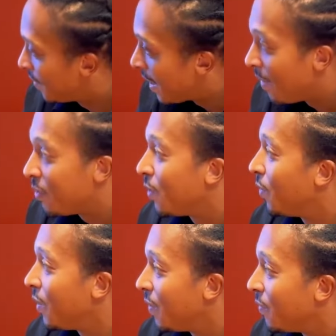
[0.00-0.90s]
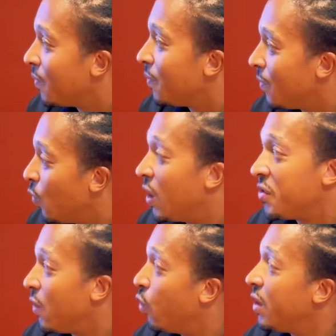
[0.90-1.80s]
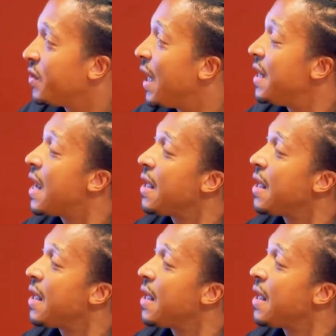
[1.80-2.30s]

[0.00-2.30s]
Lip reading: Absolutely. Well said.